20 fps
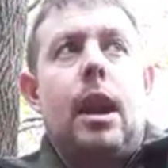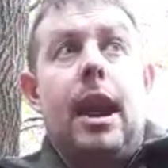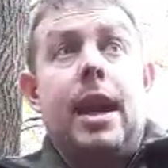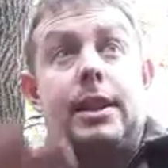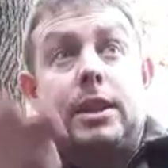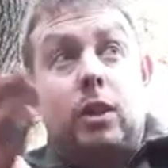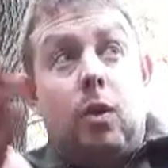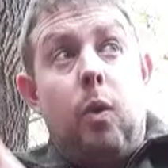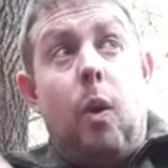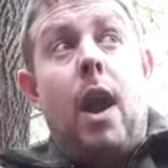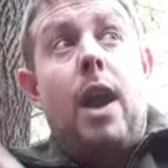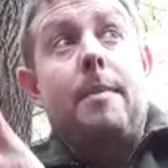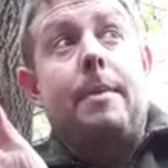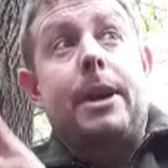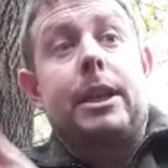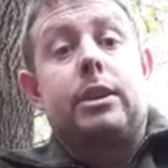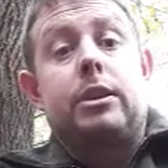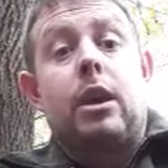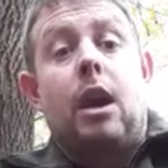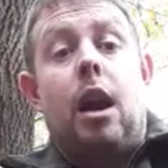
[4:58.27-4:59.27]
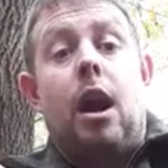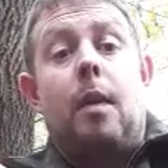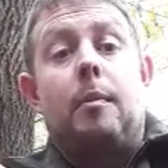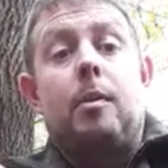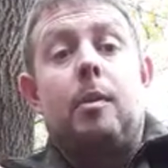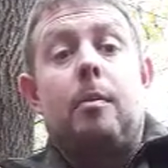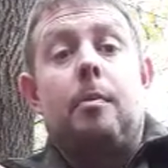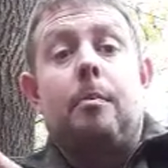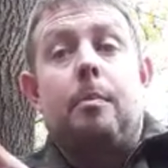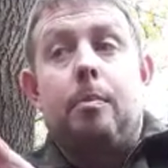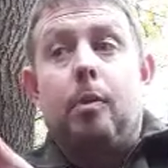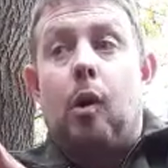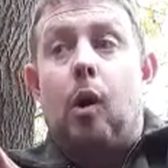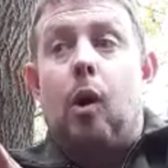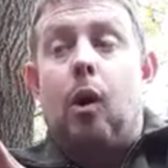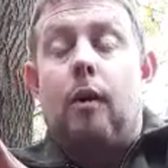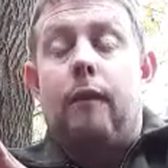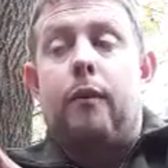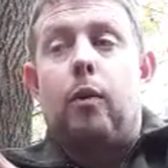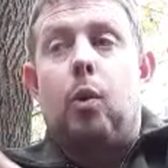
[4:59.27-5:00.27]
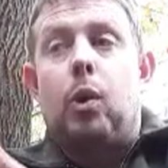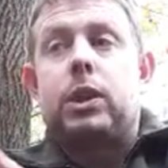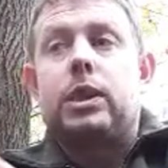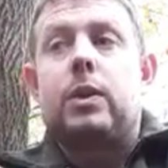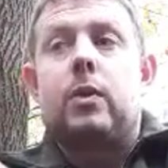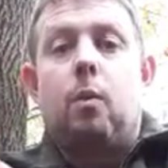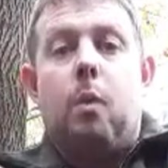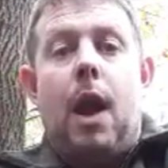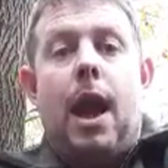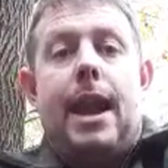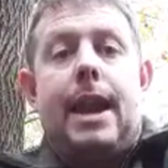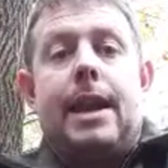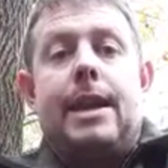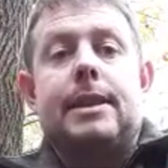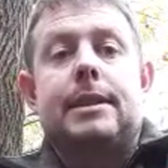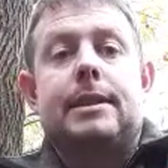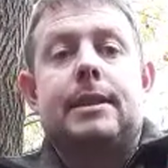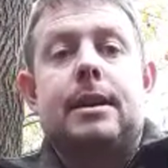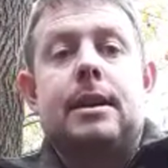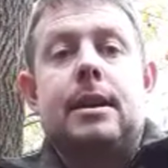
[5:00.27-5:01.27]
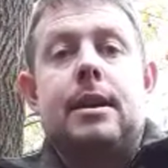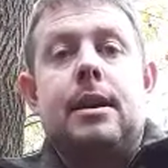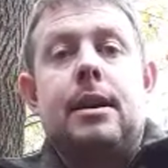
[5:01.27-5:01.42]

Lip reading: It's quite a big tarp, but for what it weighs,